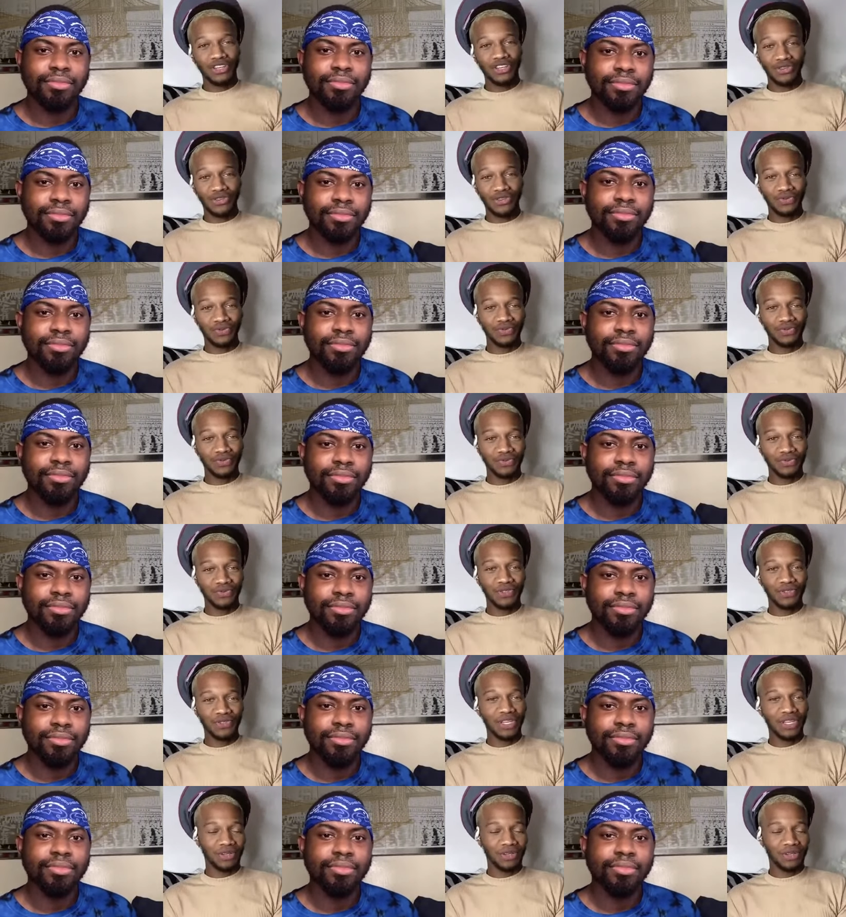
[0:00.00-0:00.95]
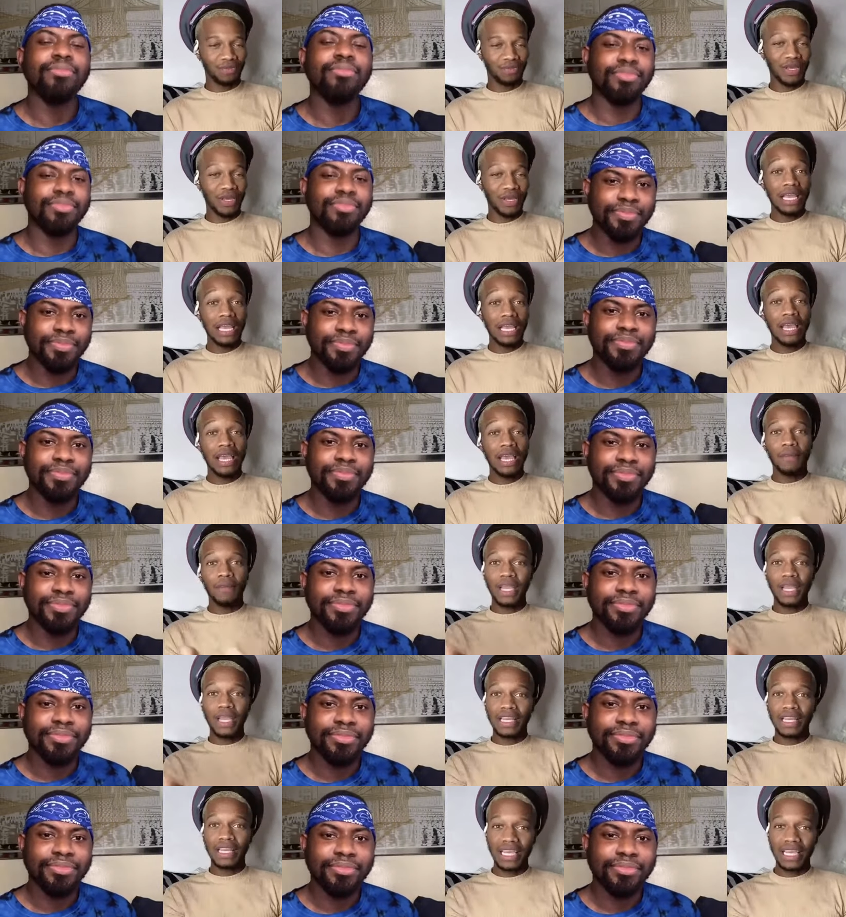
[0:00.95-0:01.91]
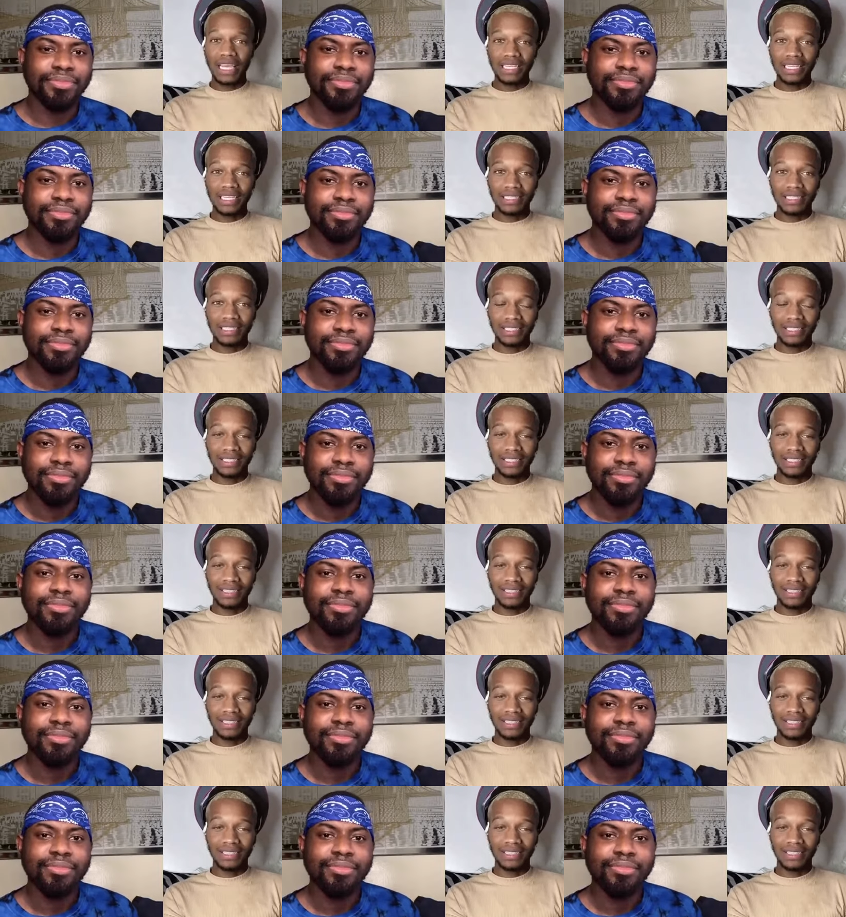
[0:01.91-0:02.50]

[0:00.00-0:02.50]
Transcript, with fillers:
Speaker 1: to do. You know, mm-hmm. pick pick a lane.